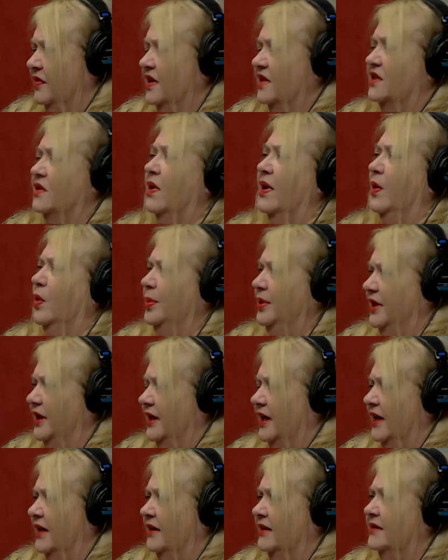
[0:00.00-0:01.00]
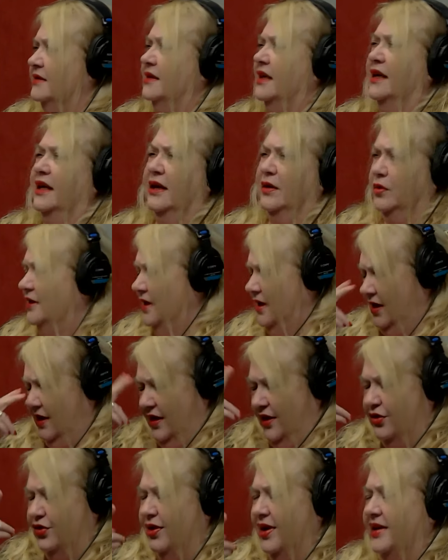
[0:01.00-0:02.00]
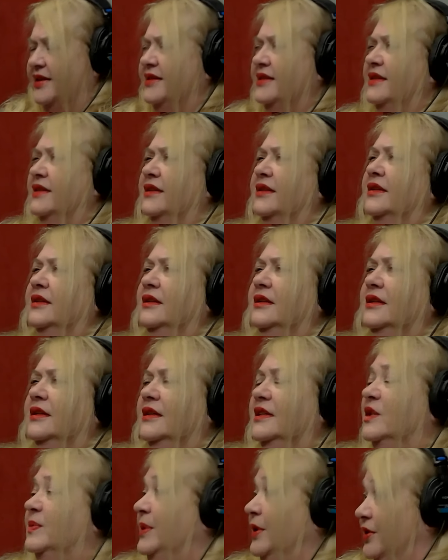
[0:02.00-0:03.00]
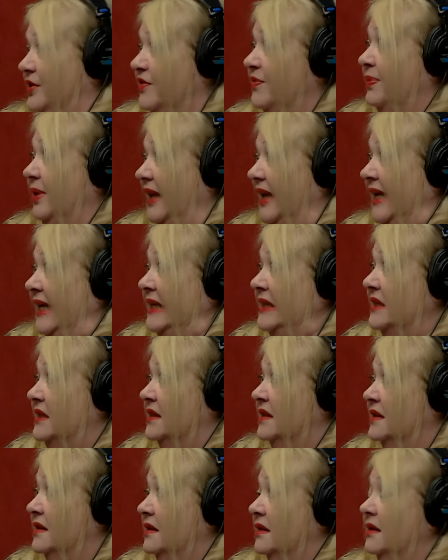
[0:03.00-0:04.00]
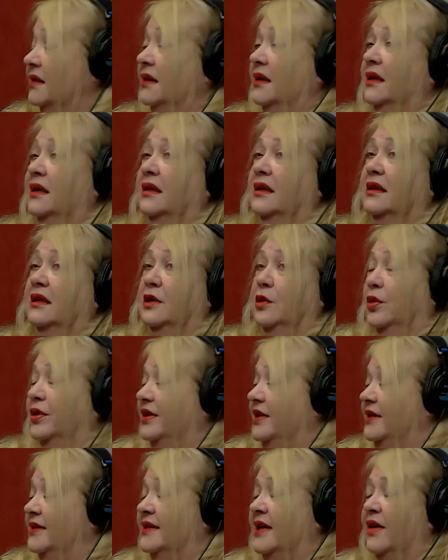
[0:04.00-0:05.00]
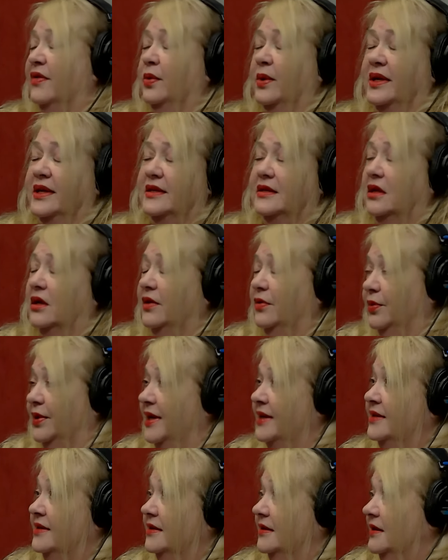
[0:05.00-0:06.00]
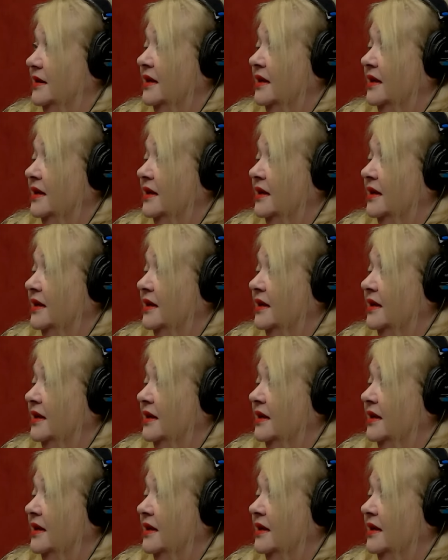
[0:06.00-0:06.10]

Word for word: So I open the gates, I address the spirits of place, uh, the northeast, southwest, all the rest.